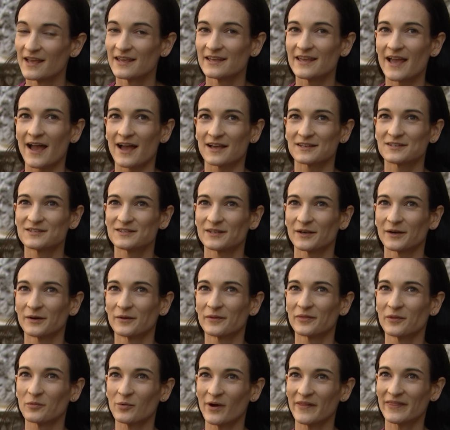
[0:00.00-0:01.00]
Yes,
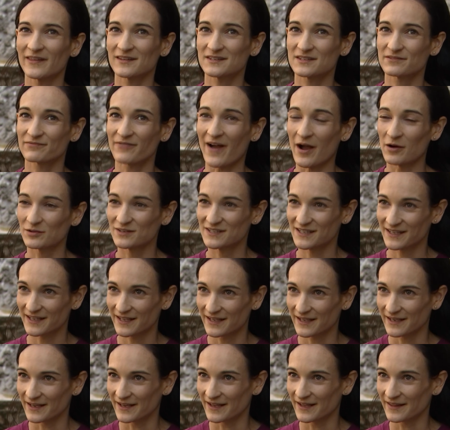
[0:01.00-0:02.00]
so the one that's found
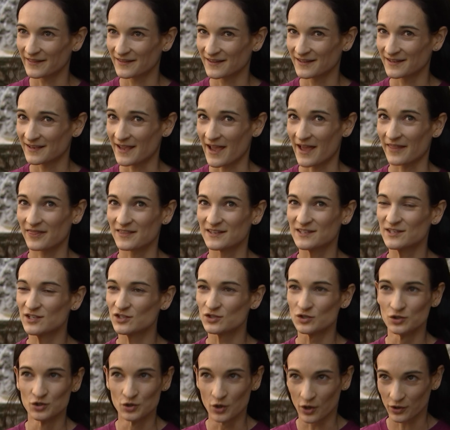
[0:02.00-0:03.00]
here, yeah, this
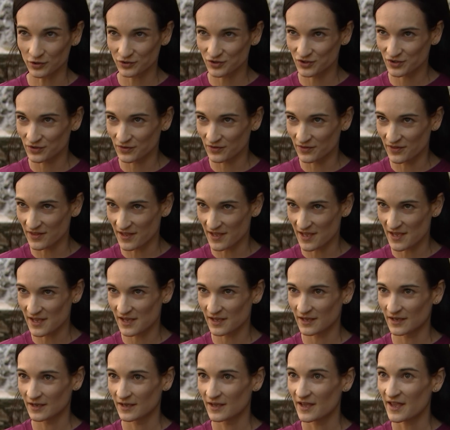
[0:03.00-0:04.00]
is not
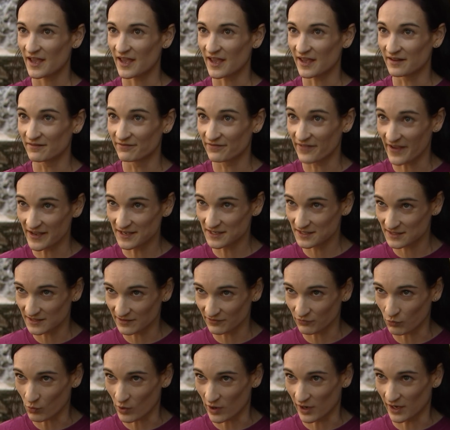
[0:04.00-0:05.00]
the
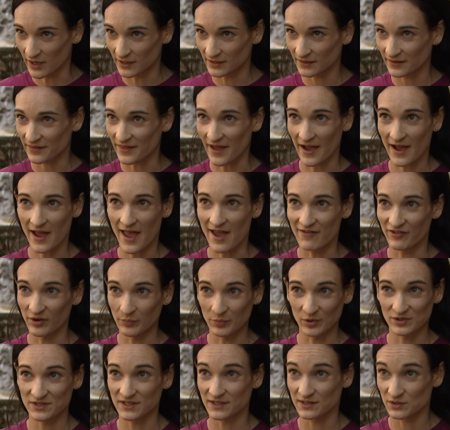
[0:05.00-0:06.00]
invasive one that
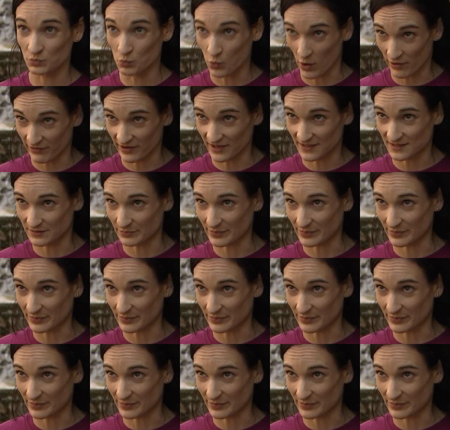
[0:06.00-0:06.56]
everybody is worried